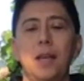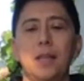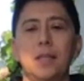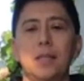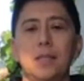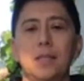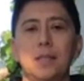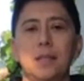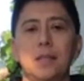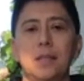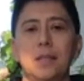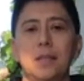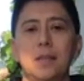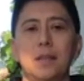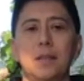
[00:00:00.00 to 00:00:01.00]
and
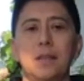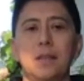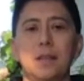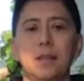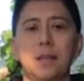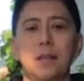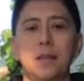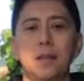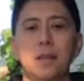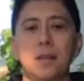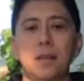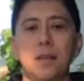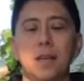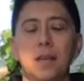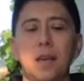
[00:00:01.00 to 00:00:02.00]

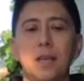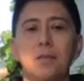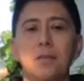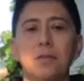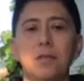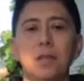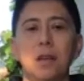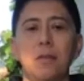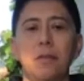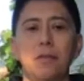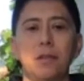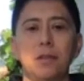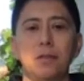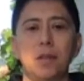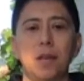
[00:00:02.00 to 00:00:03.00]
get yourself
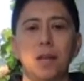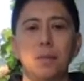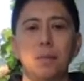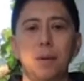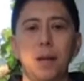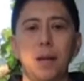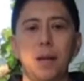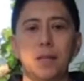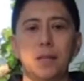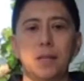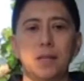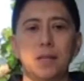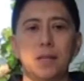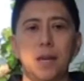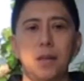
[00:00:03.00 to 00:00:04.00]
into that place
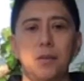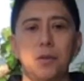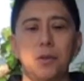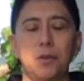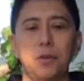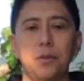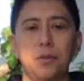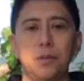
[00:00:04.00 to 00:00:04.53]
inside of you.